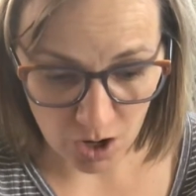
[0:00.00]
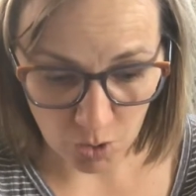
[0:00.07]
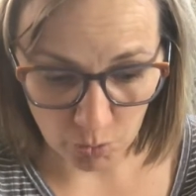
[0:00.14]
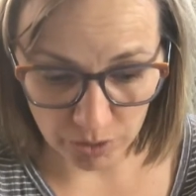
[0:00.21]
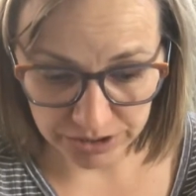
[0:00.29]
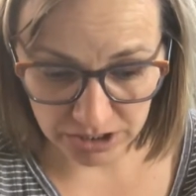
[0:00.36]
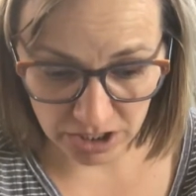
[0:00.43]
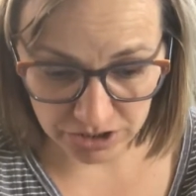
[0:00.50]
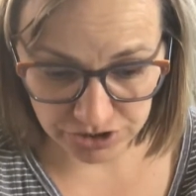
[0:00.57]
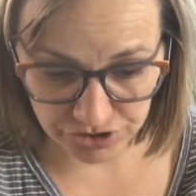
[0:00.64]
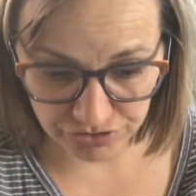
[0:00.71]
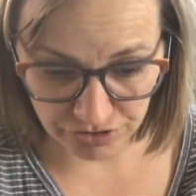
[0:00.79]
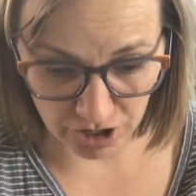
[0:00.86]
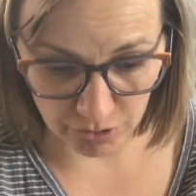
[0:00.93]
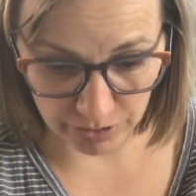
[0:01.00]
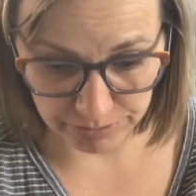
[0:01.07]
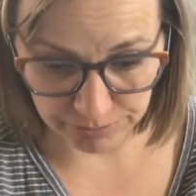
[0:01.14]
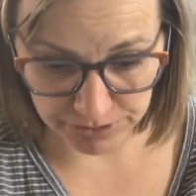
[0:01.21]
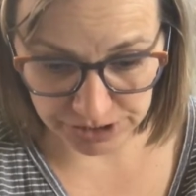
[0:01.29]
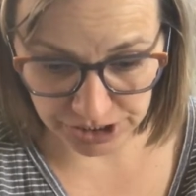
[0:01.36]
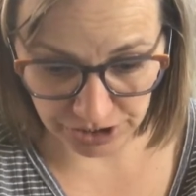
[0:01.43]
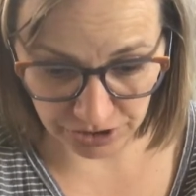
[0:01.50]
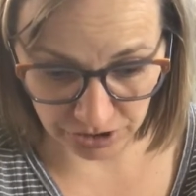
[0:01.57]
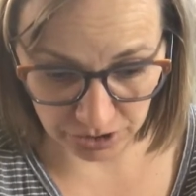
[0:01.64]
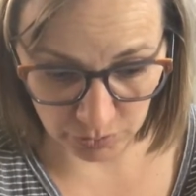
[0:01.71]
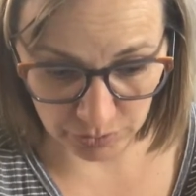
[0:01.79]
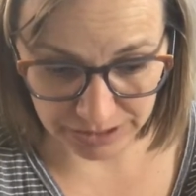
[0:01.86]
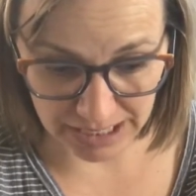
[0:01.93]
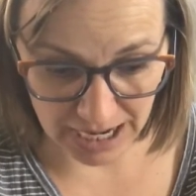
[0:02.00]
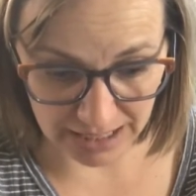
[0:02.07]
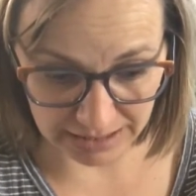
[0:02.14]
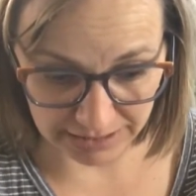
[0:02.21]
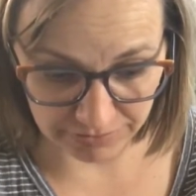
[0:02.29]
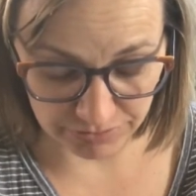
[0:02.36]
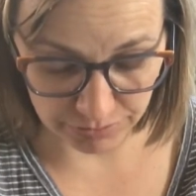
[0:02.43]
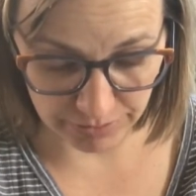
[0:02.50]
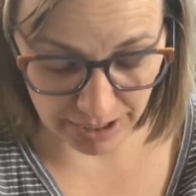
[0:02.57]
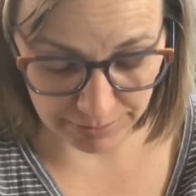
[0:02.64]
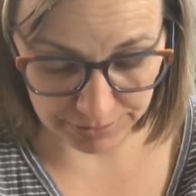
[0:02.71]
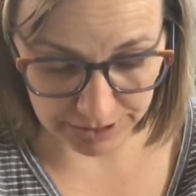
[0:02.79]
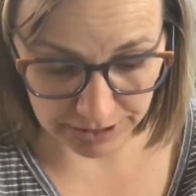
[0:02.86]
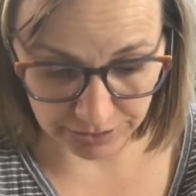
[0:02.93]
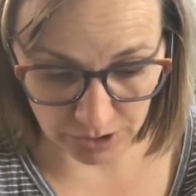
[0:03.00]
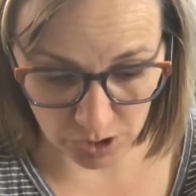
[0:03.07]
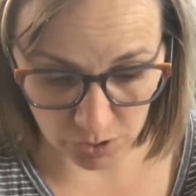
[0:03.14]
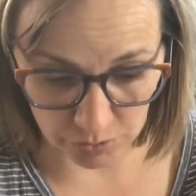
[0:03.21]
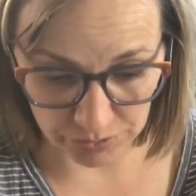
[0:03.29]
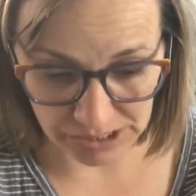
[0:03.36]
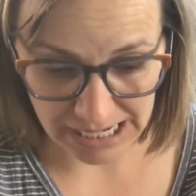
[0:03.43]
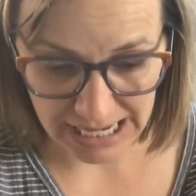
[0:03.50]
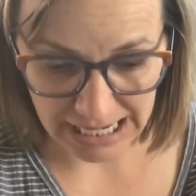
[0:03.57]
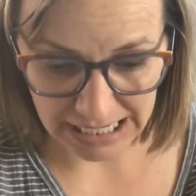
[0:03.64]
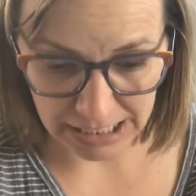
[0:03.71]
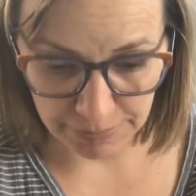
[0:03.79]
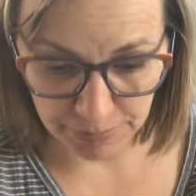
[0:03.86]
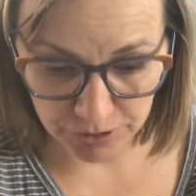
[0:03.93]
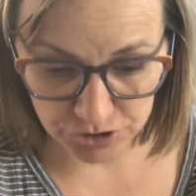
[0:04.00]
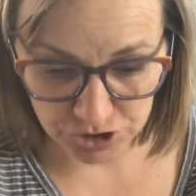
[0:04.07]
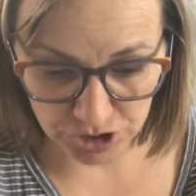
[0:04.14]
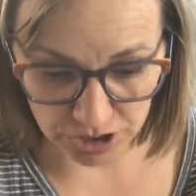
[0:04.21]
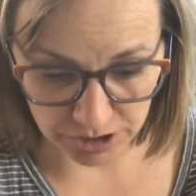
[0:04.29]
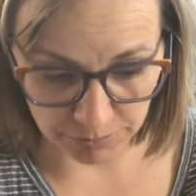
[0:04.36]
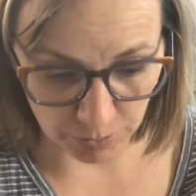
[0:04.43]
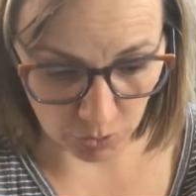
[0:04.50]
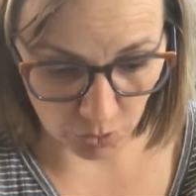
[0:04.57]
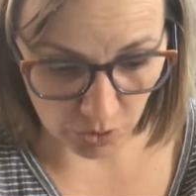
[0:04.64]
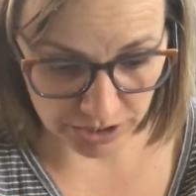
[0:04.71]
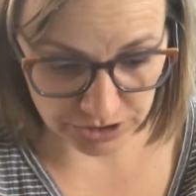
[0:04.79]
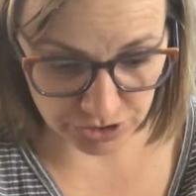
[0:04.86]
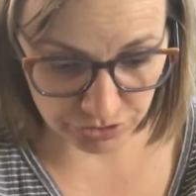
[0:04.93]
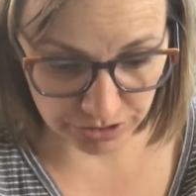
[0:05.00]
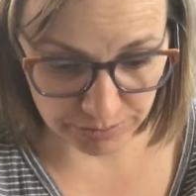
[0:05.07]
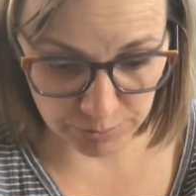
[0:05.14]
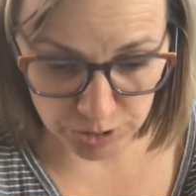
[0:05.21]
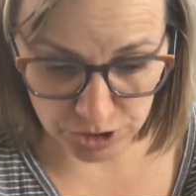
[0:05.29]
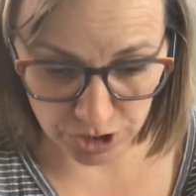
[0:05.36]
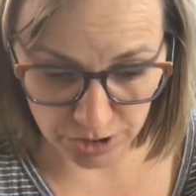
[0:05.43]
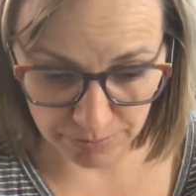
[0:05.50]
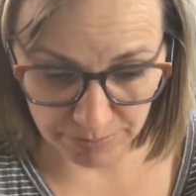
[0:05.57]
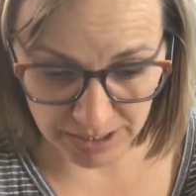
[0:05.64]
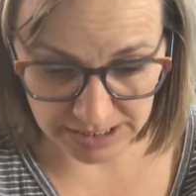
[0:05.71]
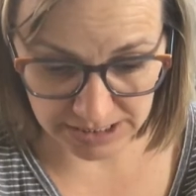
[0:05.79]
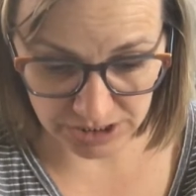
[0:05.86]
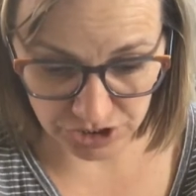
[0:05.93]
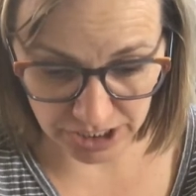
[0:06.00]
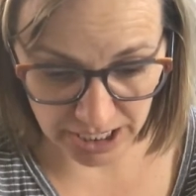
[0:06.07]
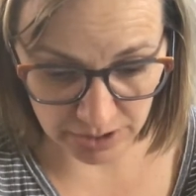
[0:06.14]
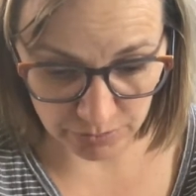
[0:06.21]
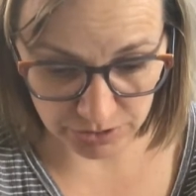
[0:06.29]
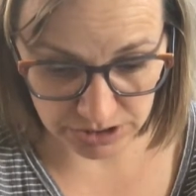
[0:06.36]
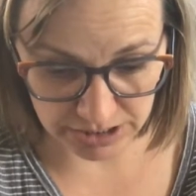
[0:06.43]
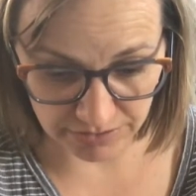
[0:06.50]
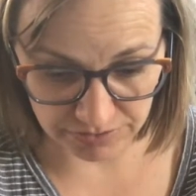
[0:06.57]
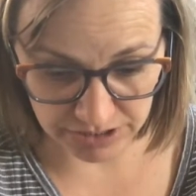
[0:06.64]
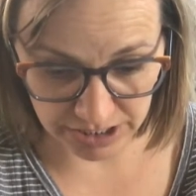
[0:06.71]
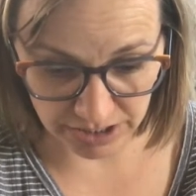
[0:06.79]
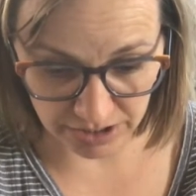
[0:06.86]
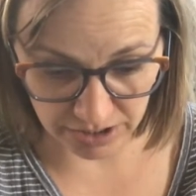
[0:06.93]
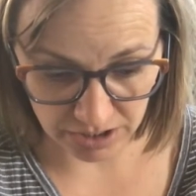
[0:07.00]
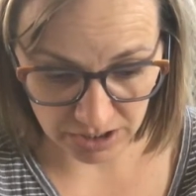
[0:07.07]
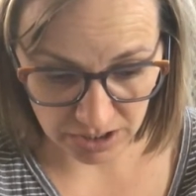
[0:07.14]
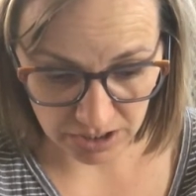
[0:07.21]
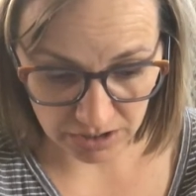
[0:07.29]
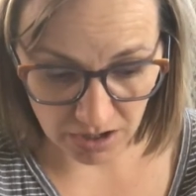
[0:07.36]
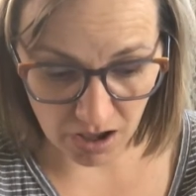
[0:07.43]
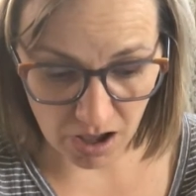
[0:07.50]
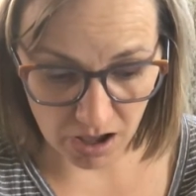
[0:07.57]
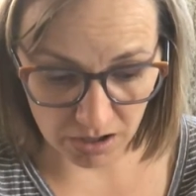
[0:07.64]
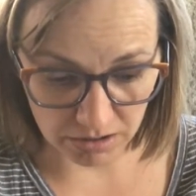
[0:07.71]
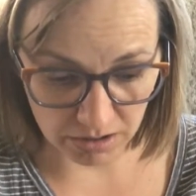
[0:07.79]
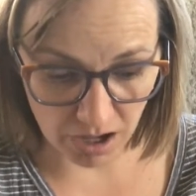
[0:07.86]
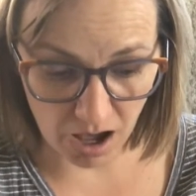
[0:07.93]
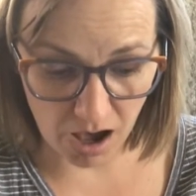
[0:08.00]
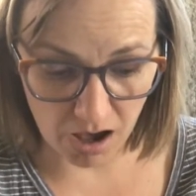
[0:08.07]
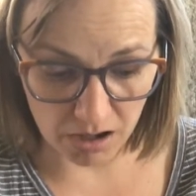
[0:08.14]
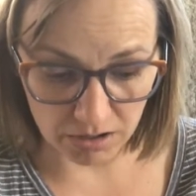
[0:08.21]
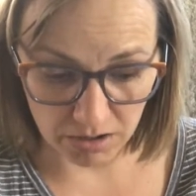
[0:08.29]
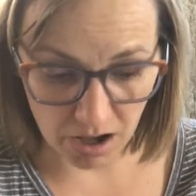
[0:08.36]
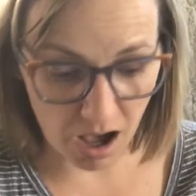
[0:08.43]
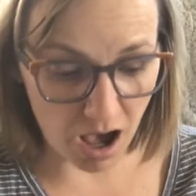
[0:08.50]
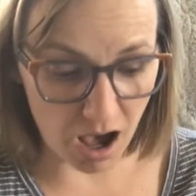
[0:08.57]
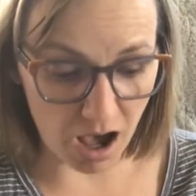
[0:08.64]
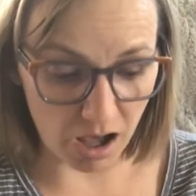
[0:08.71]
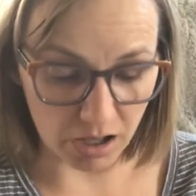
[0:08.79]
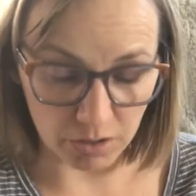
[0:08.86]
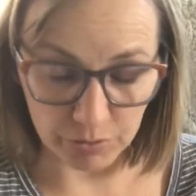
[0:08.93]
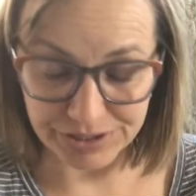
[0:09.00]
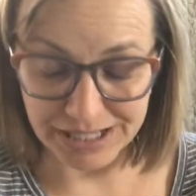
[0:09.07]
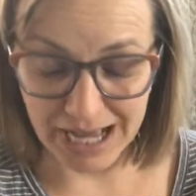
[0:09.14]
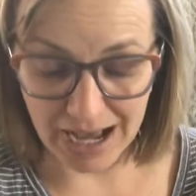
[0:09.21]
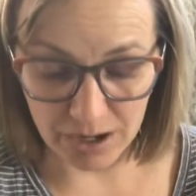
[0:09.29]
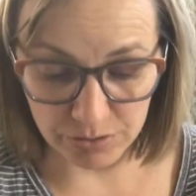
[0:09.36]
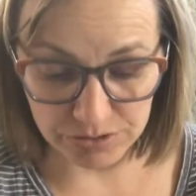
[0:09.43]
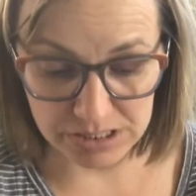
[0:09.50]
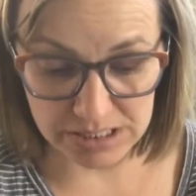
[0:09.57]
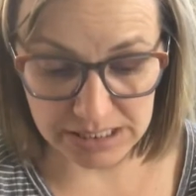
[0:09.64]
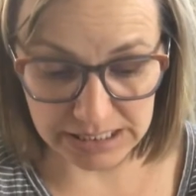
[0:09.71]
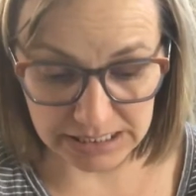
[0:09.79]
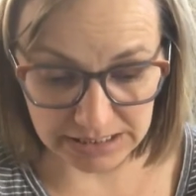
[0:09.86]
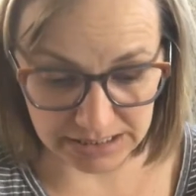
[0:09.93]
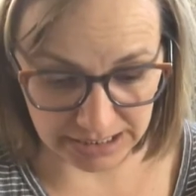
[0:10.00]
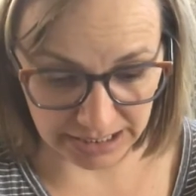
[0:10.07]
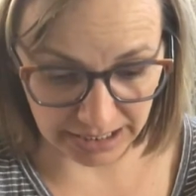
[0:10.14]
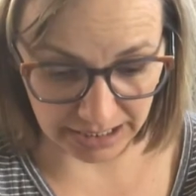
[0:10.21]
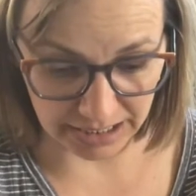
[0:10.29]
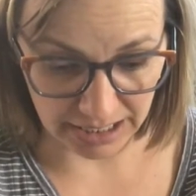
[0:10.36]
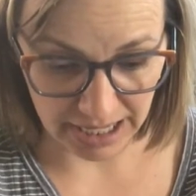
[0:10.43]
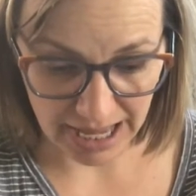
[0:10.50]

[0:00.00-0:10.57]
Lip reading: One large crow in particular would not leave the rabbit alone. He perched on the pole and screamed a dark message in Edward's left ear. Caw, caw, caw, without ceasing.